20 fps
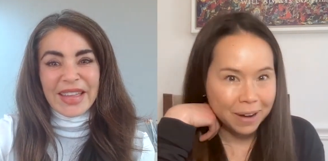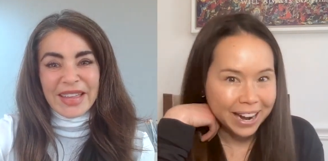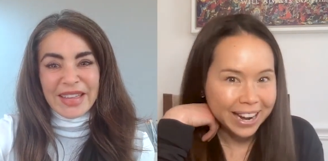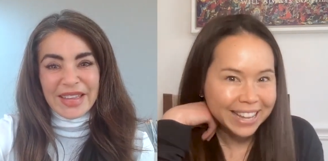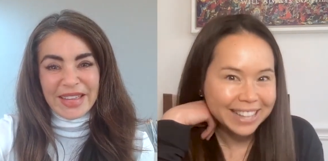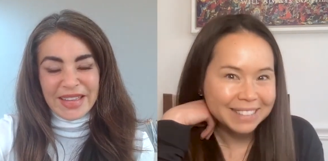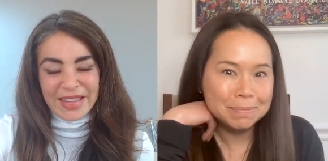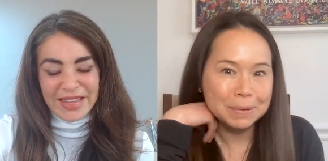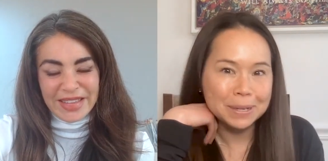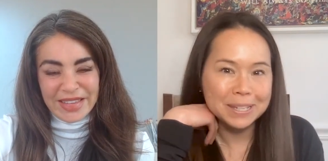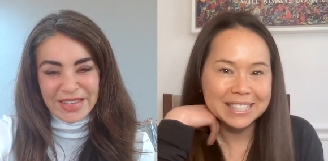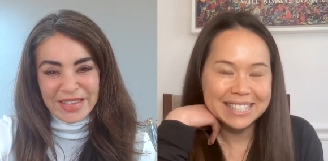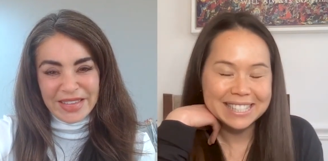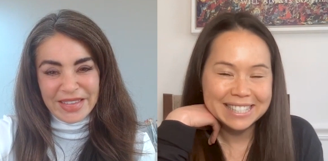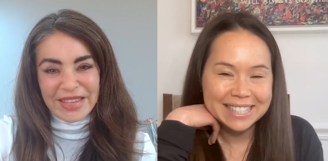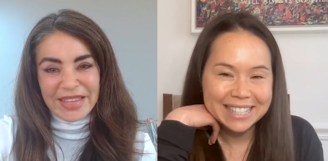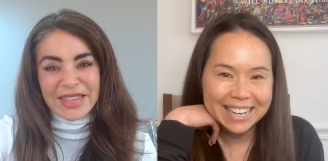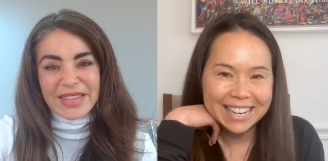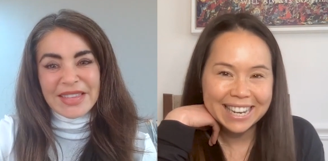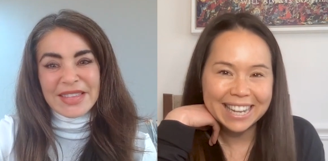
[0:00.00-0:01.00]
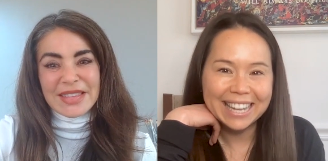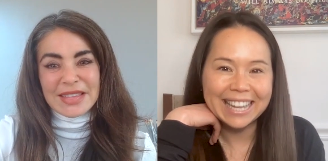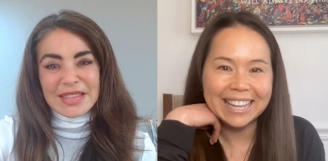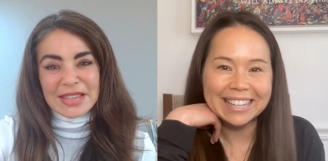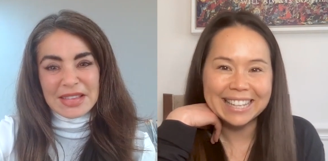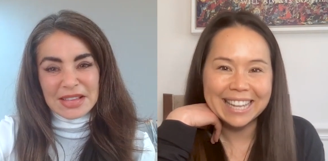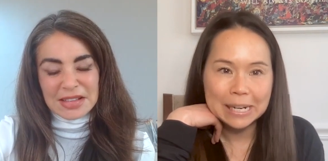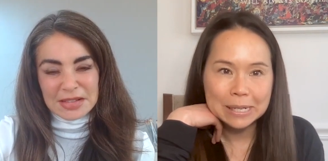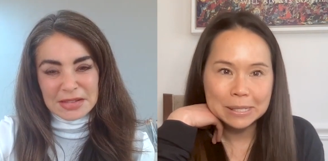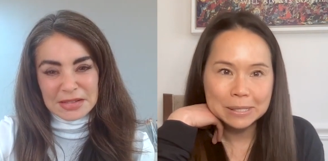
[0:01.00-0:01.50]
Speaker 1: right? But sitting
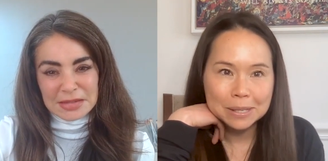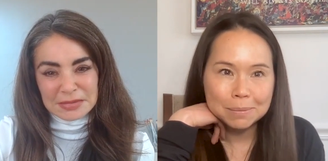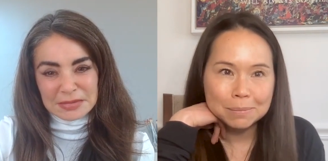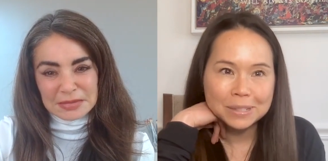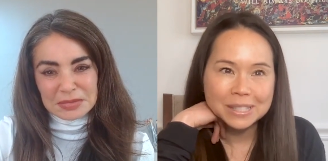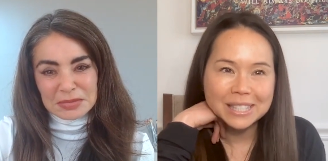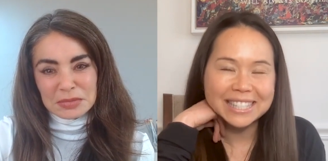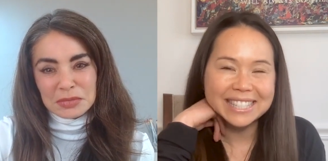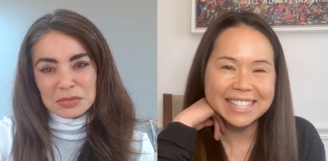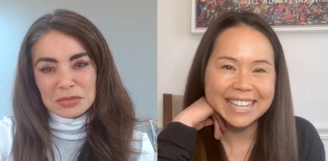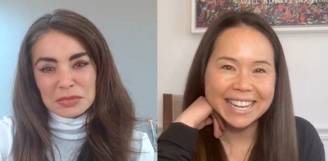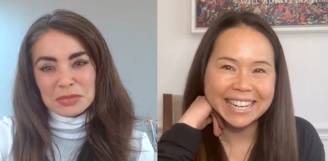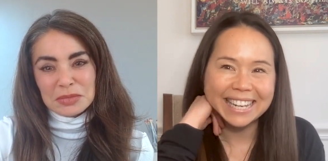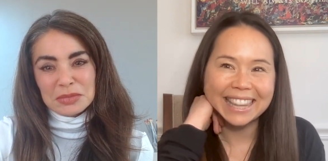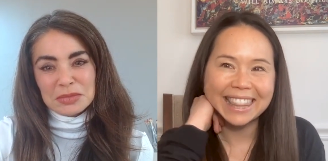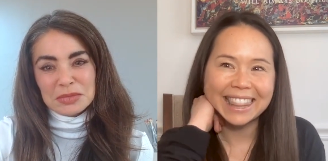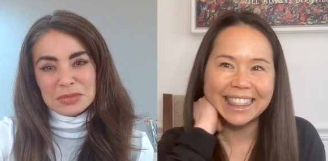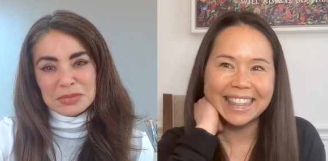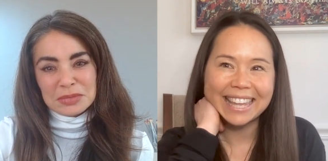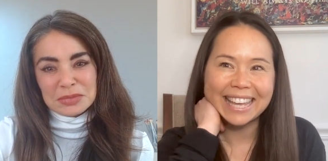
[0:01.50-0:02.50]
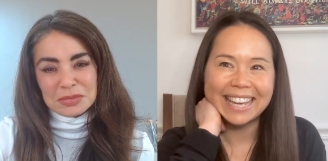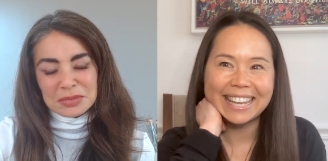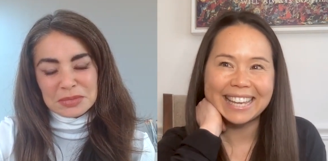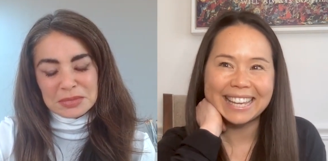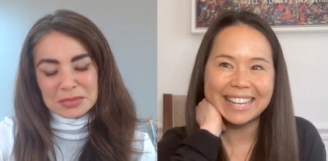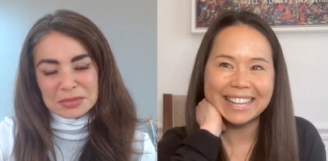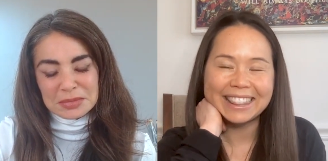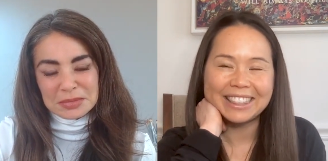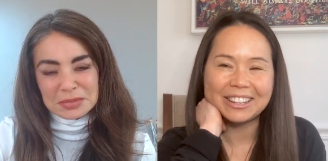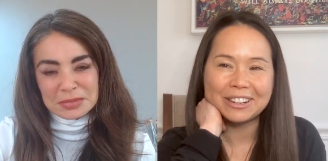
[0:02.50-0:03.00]
and letting someone sit and think,
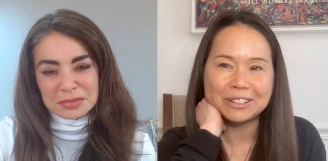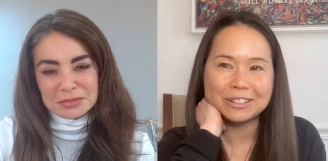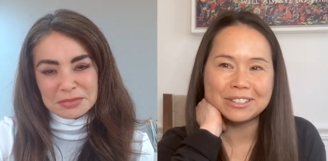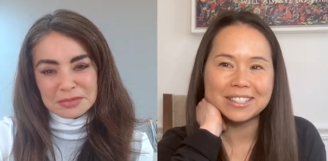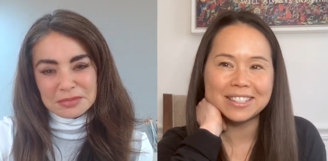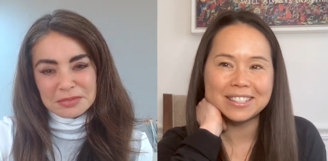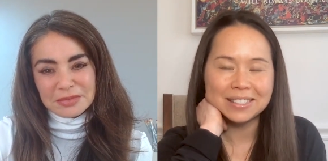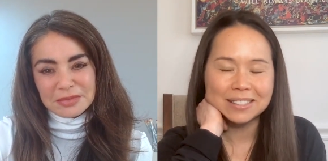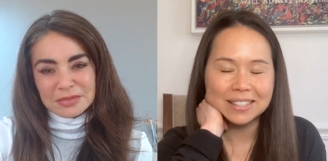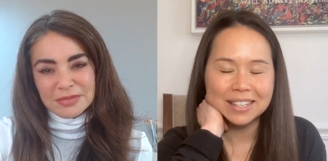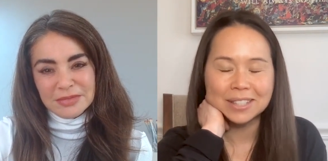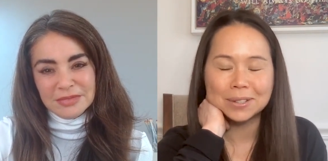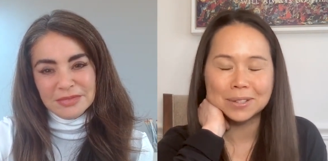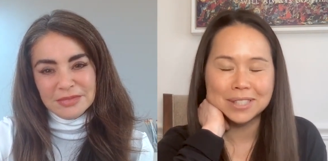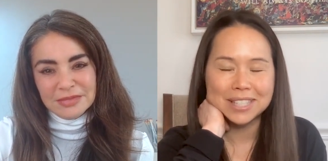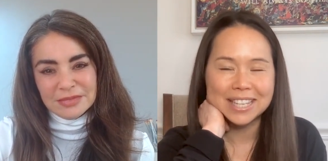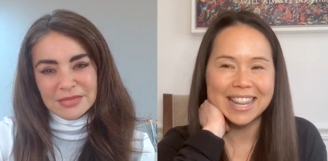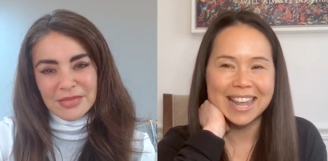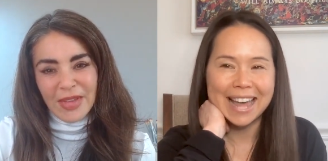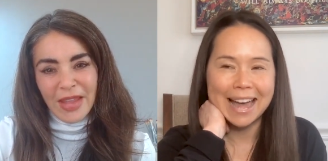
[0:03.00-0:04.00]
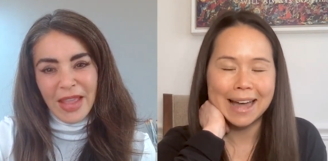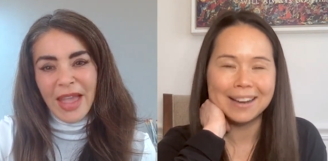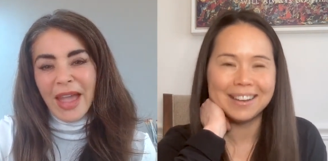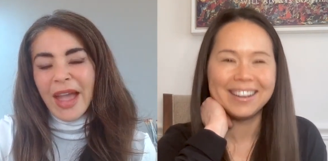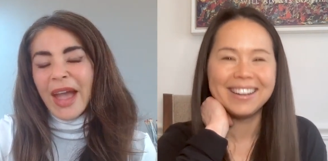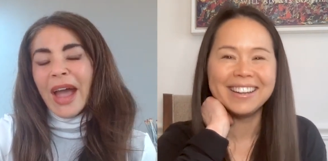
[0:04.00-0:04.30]
there's a skill to that.